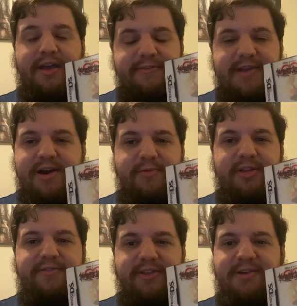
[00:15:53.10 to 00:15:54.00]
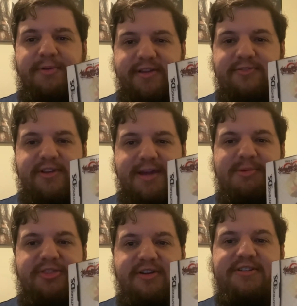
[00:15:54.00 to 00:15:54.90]
I don't really feel like playing through the game a
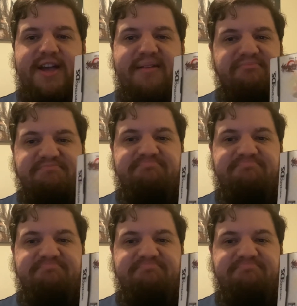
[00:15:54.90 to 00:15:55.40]
third time.